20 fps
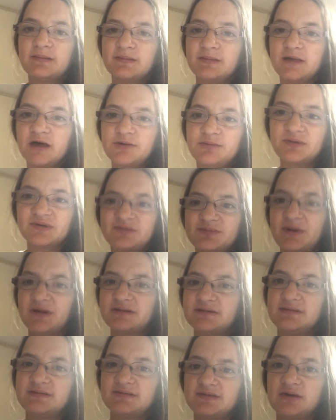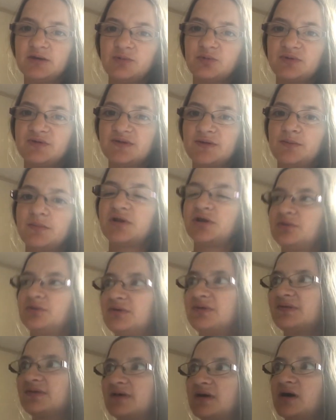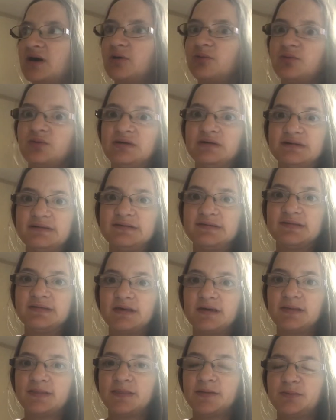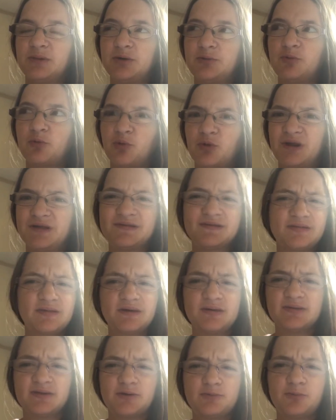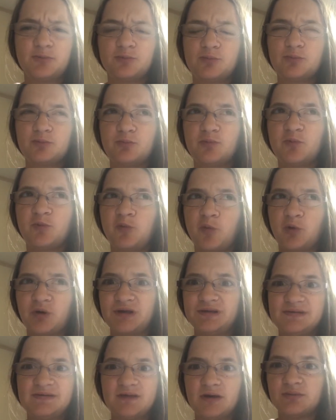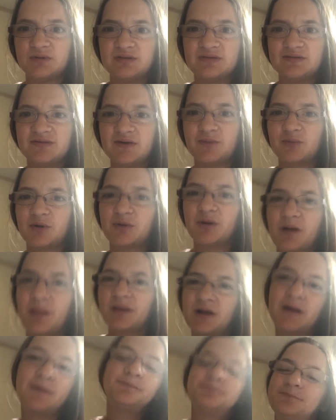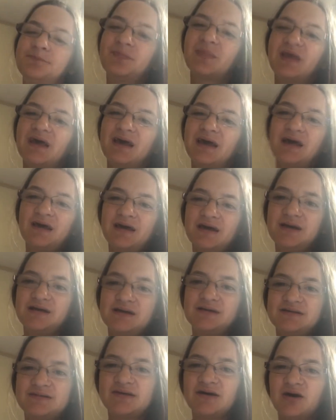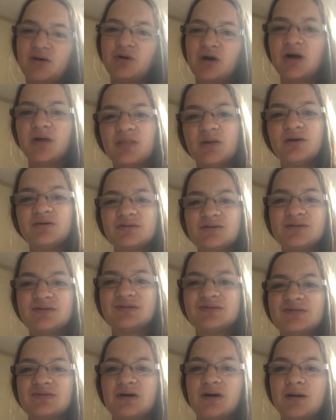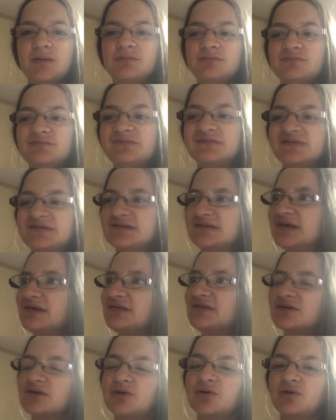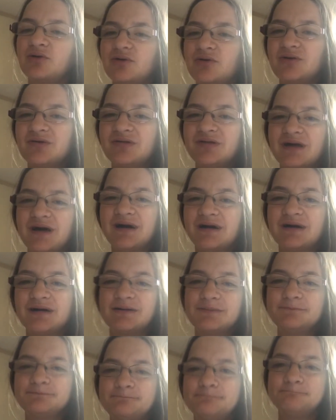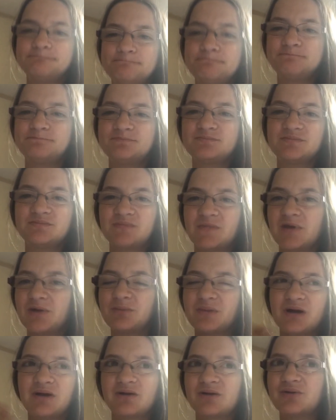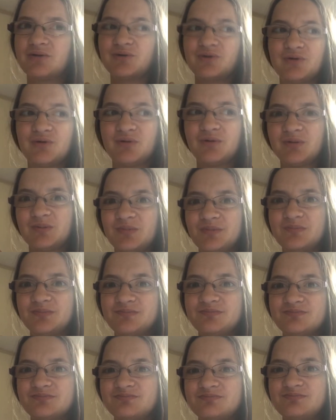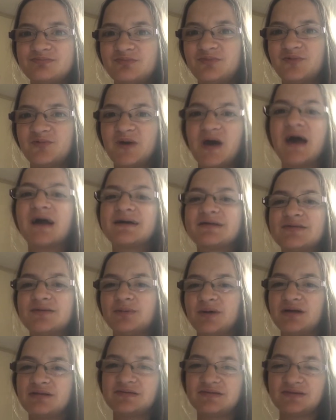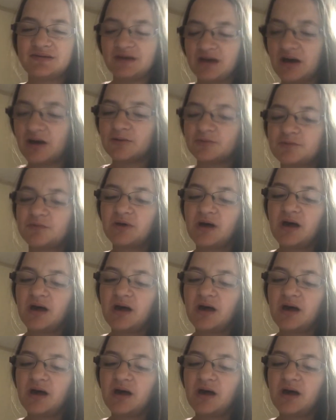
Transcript: life expectancy for somebody with CF is like the mid-40s. I think it's like 47, somewhere around there. So, those are just some statistical, numerical facts about CF.